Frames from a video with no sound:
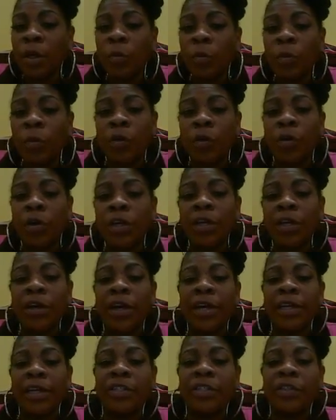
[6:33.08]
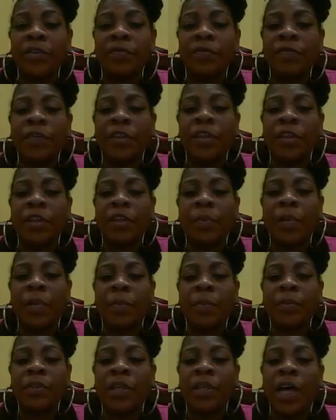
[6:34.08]
Record your answer and fill in the
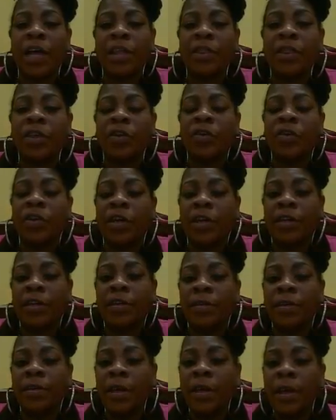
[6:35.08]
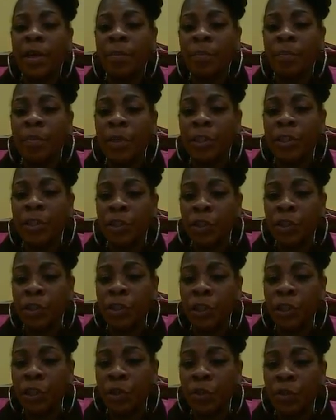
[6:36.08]
bubbles on the grid. Be sure
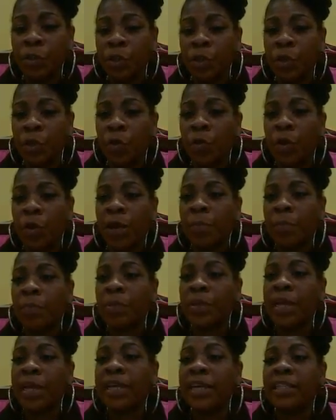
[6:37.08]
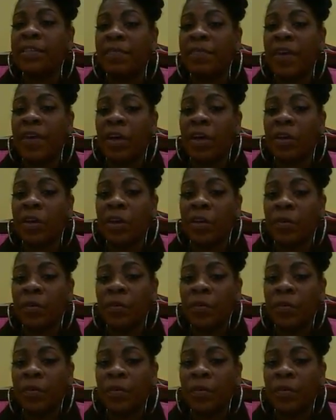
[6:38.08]
to use the correct place value.